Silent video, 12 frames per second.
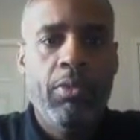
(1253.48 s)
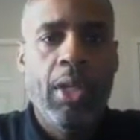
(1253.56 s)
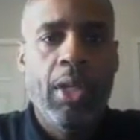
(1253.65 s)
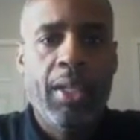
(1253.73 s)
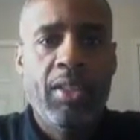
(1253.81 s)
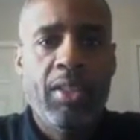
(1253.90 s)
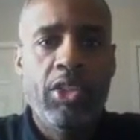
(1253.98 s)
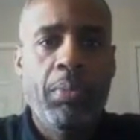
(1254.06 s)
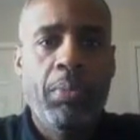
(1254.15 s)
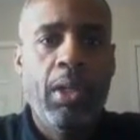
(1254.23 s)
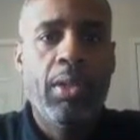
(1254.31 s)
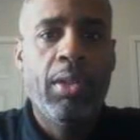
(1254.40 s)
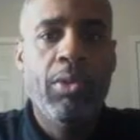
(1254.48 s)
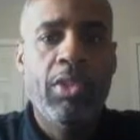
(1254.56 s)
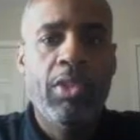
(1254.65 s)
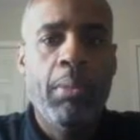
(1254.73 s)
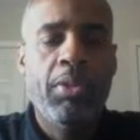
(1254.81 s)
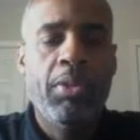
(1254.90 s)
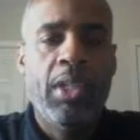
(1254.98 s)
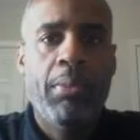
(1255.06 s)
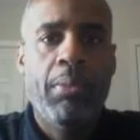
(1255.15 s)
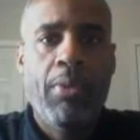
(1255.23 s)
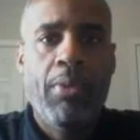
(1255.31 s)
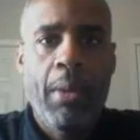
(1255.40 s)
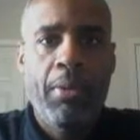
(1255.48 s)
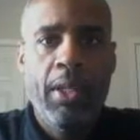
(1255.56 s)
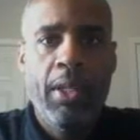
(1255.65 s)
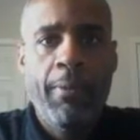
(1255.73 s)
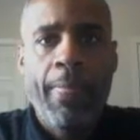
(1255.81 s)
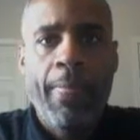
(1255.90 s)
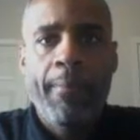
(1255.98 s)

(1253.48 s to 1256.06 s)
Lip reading: like I said, you plug those numbers in properly.